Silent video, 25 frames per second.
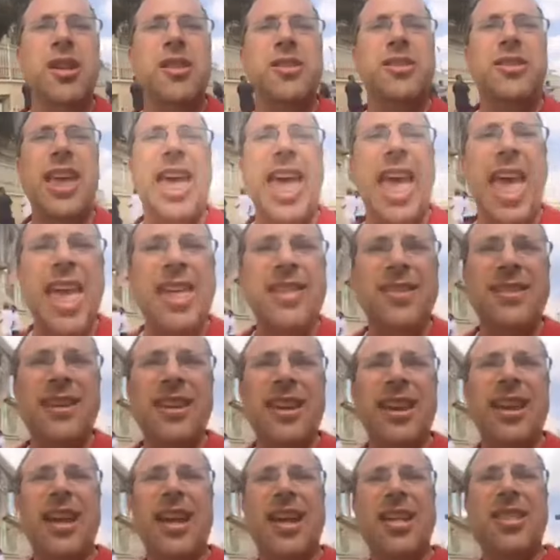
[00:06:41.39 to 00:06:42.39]
to
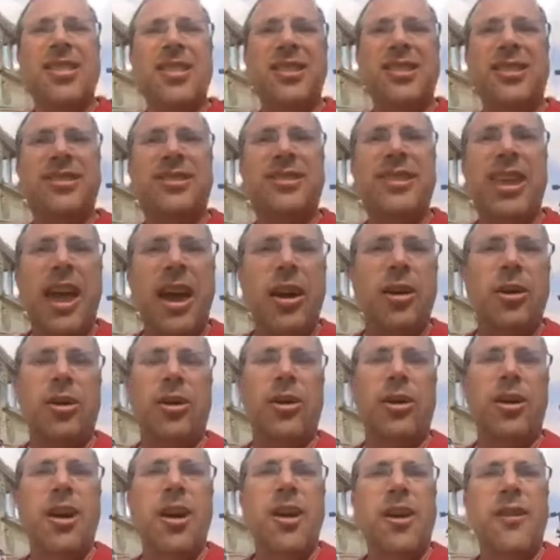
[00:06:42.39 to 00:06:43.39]
ending this terror